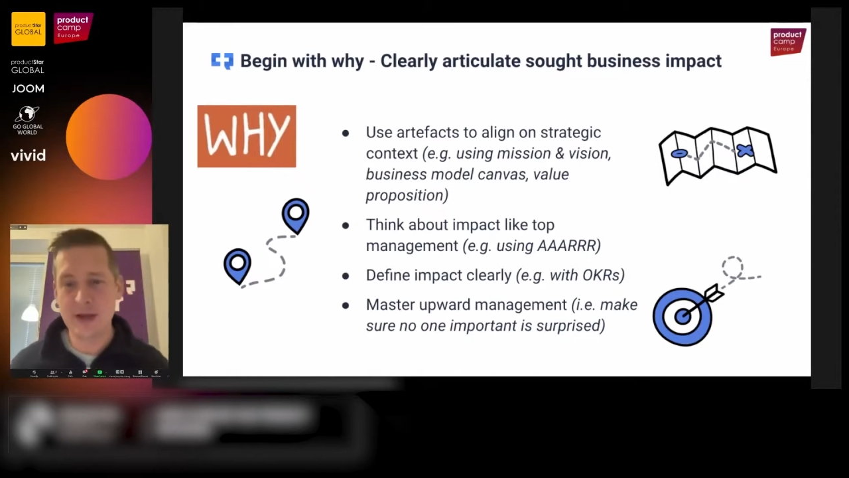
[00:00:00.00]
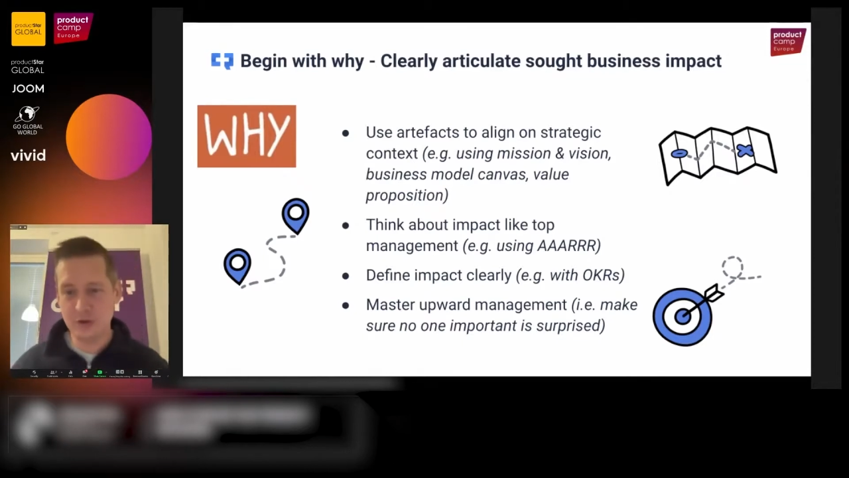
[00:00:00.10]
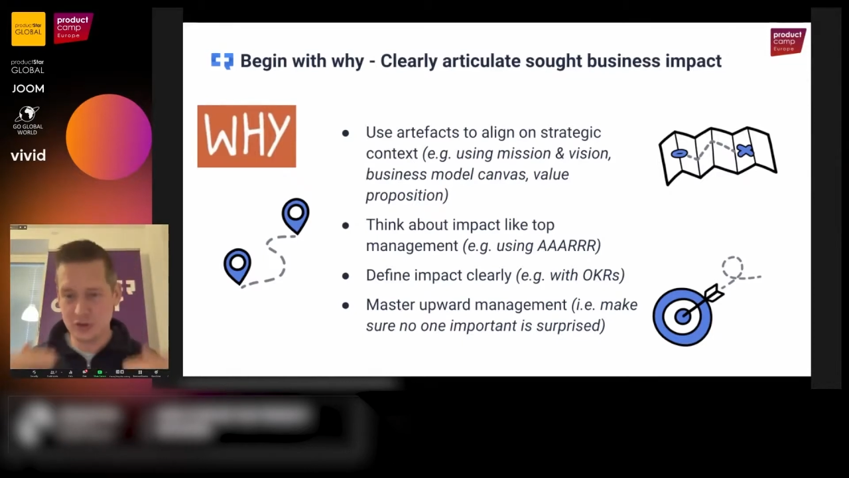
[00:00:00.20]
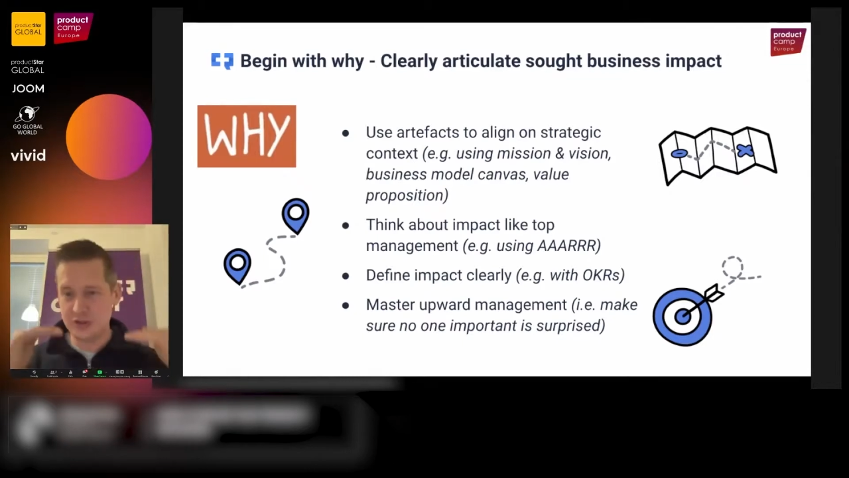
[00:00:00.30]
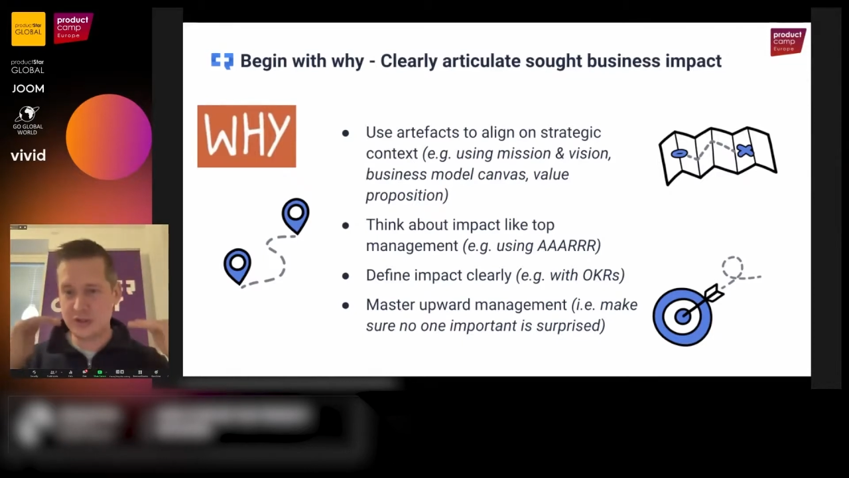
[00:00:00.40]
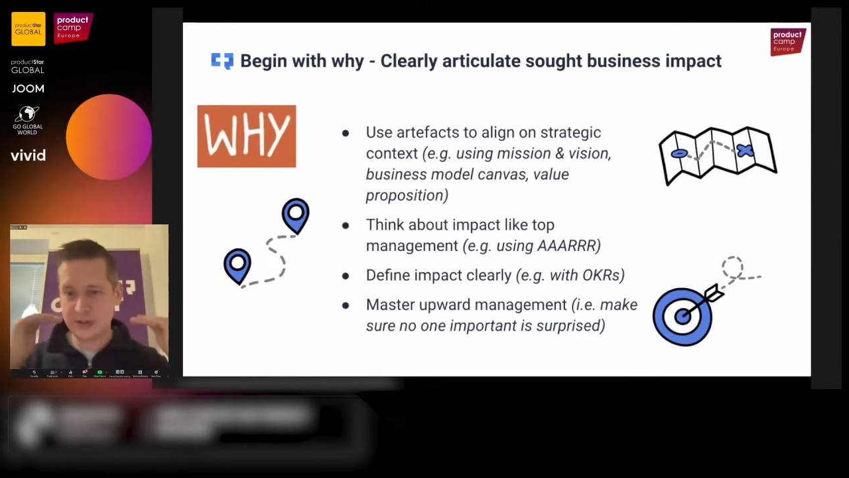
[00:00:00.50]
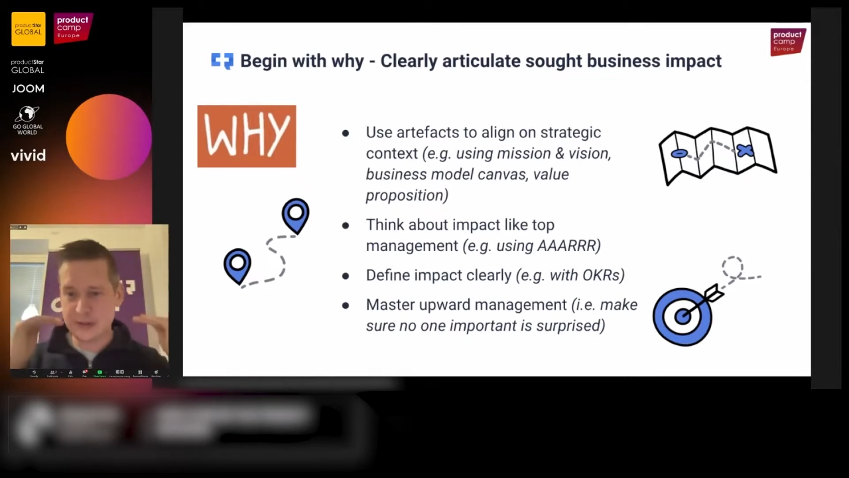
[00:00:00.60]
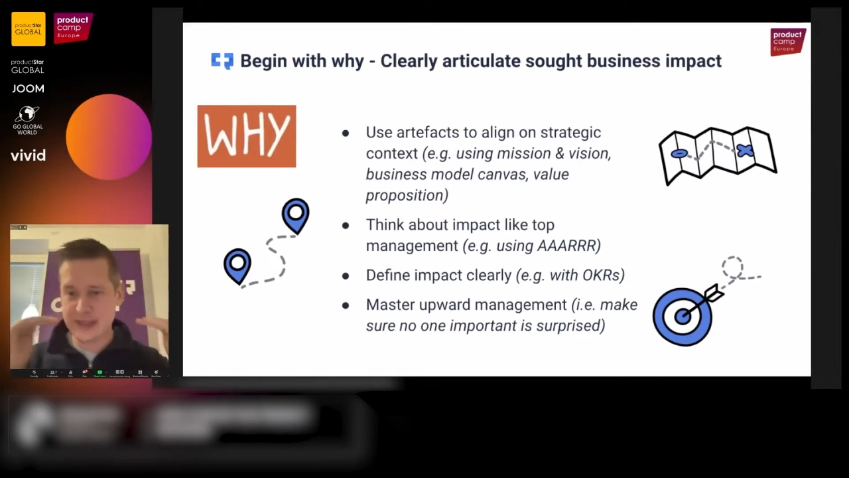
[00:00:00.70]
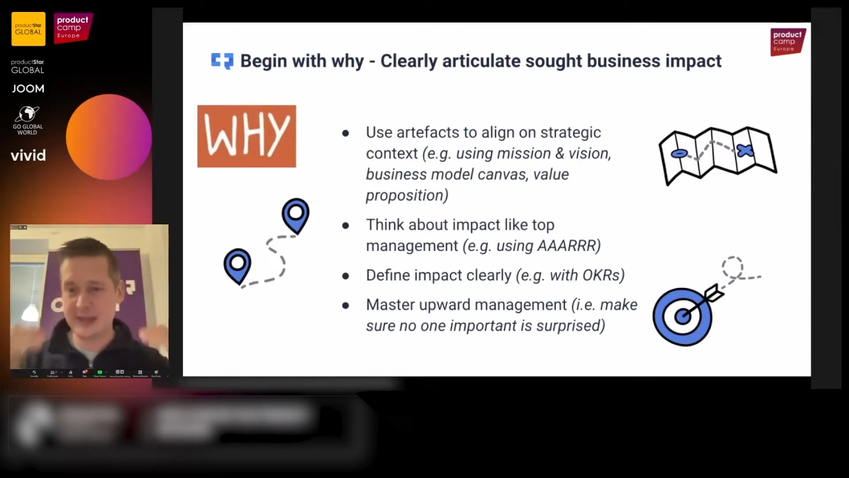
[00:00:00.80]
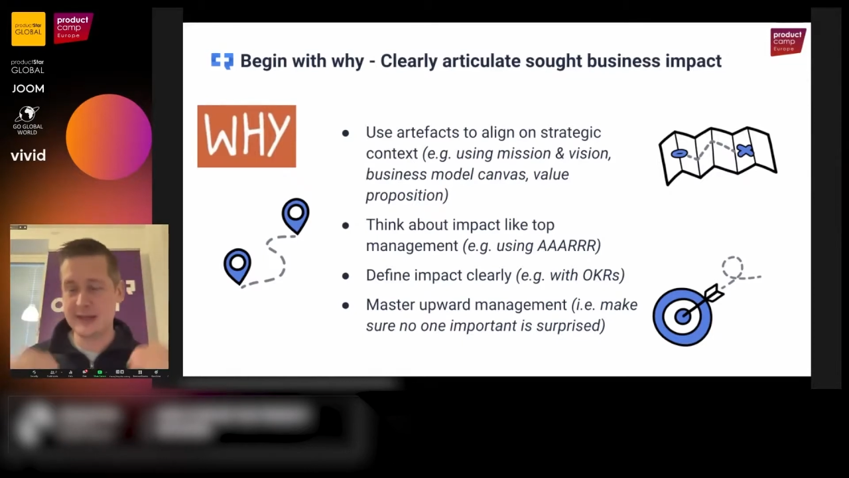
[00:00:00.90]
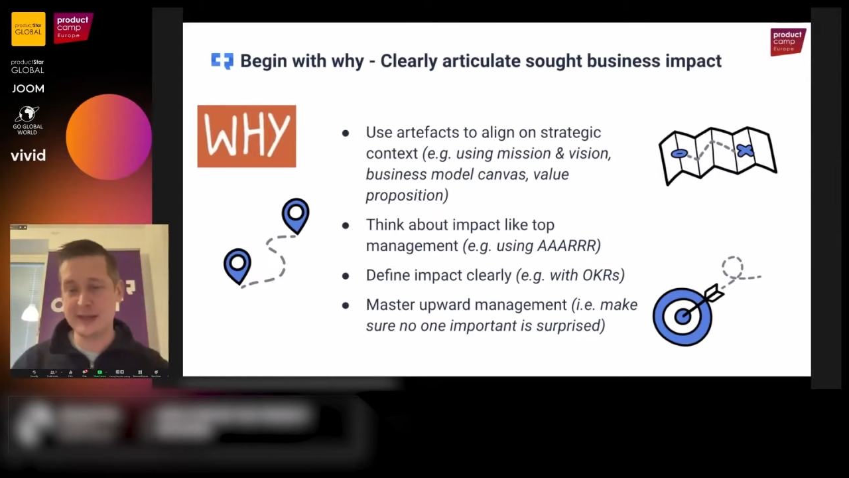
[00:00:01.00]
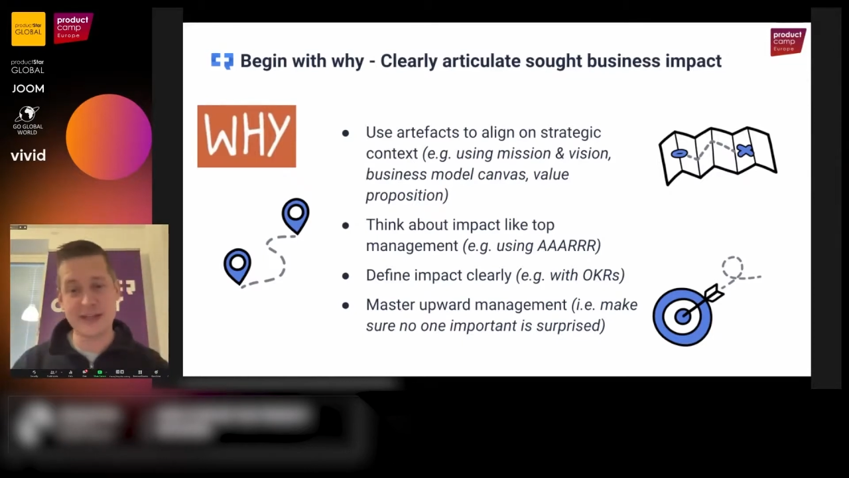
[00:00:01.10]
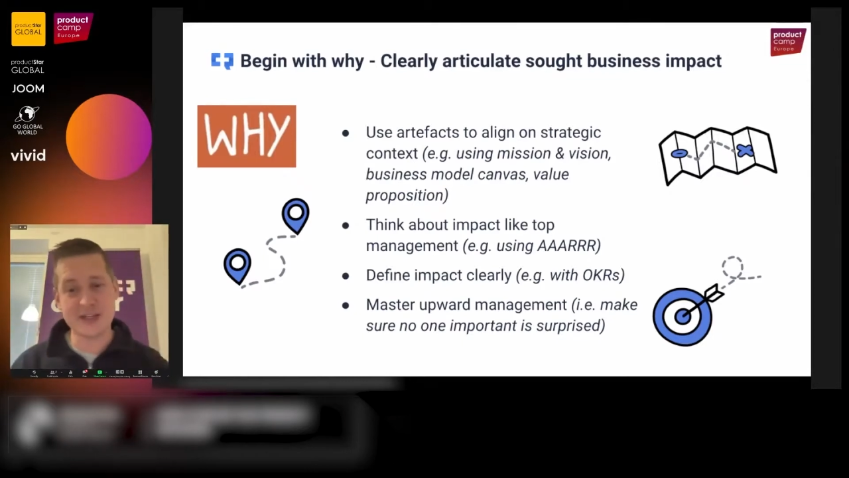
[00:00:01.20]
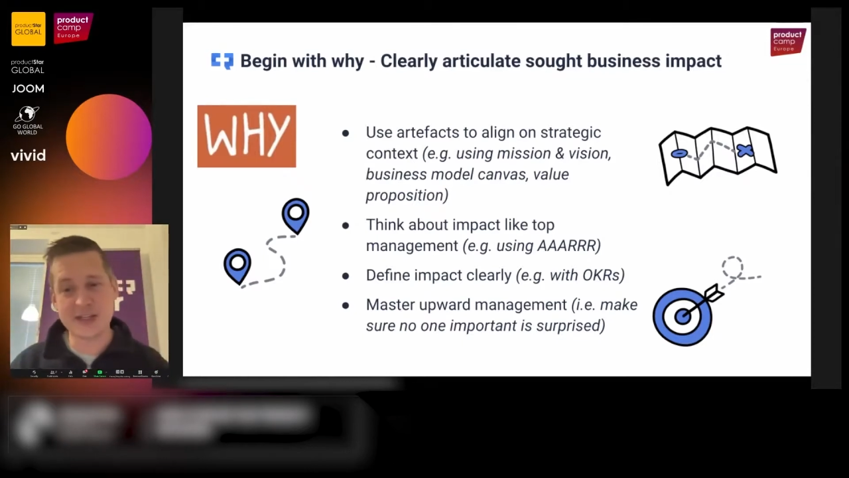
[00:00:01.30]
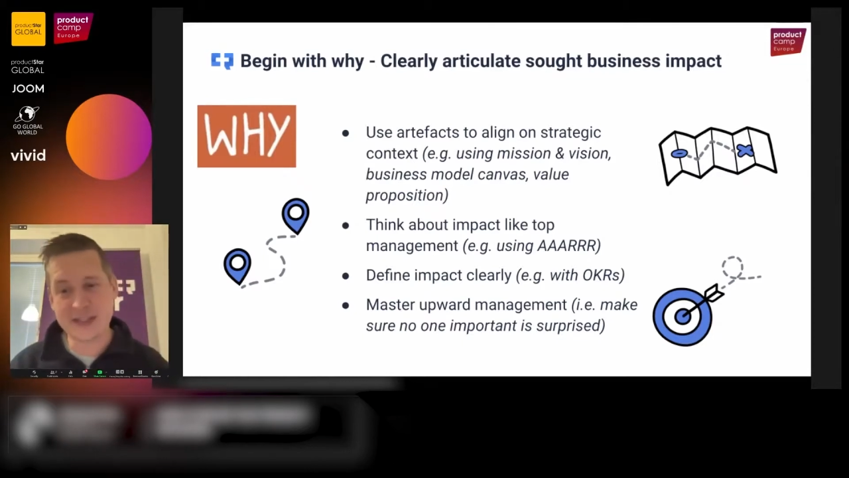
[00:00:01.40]
You should think,
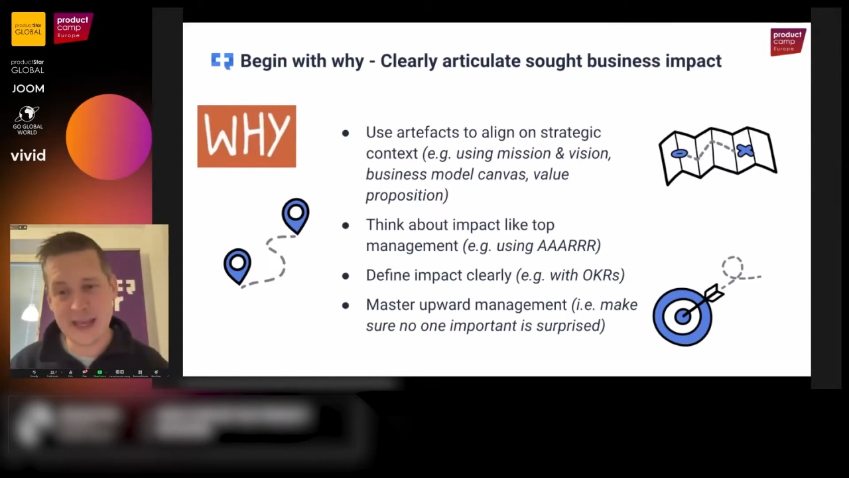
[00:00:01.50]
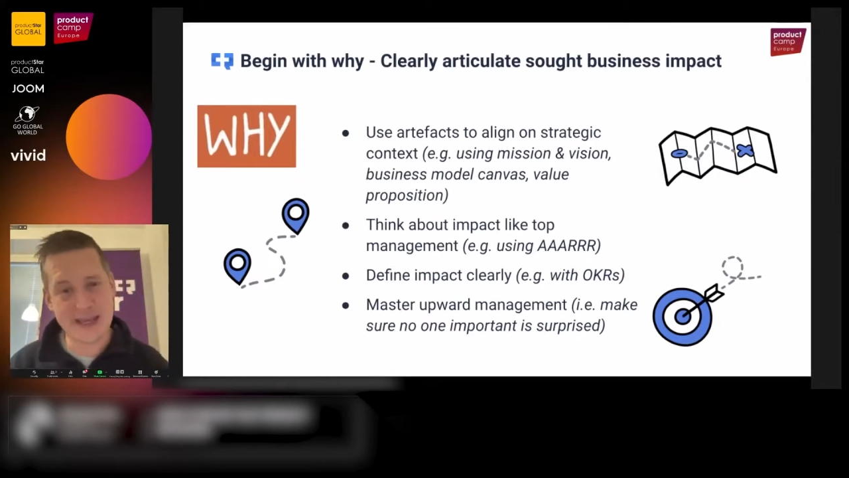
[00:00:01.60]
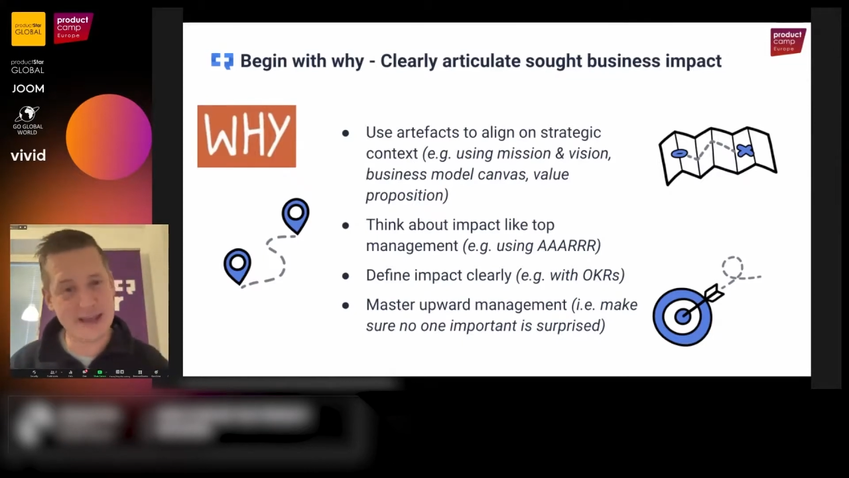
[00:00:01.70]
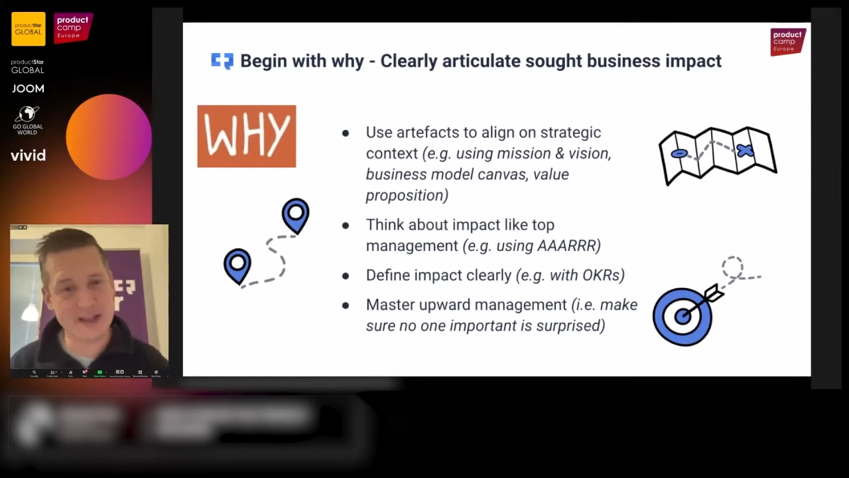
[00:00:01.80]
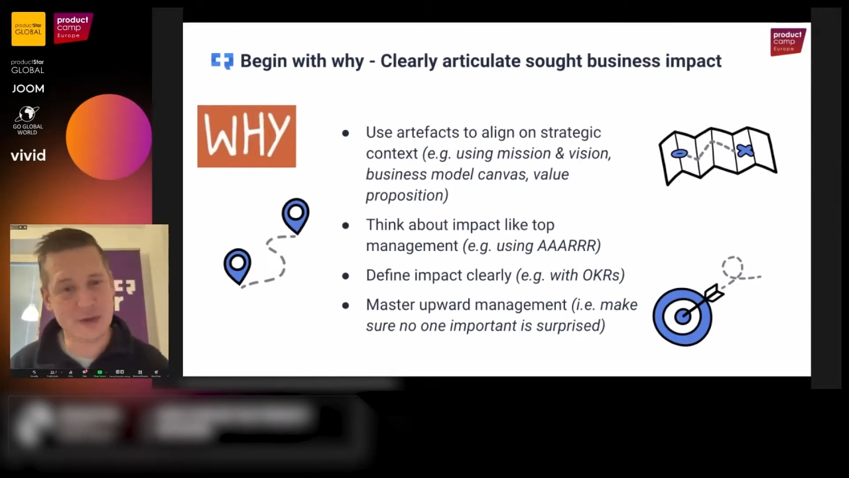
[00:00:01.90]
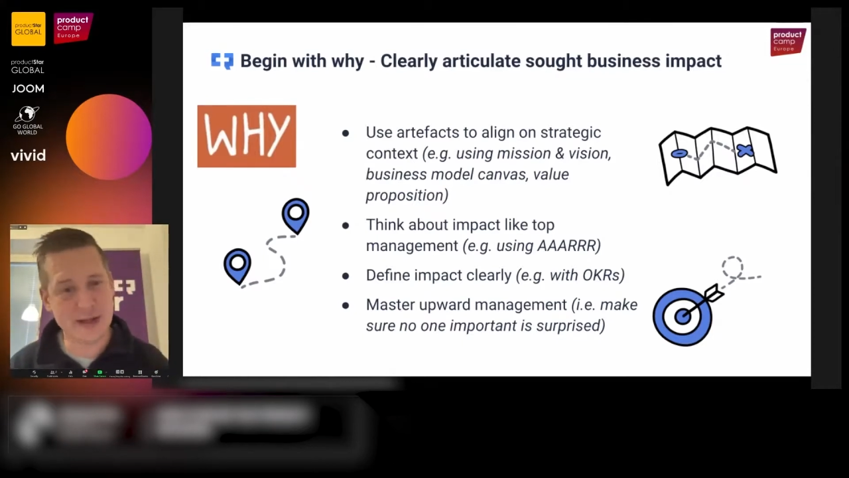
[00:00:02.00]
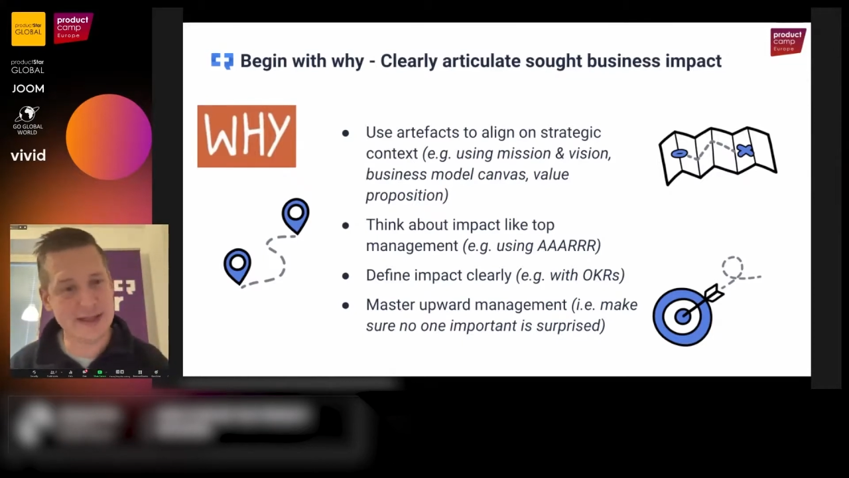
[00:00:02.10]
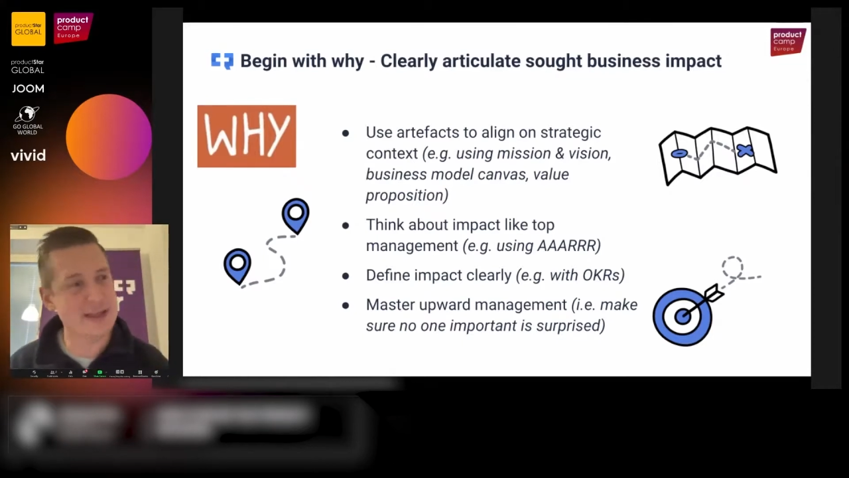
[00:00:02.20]
there's a saying that's great,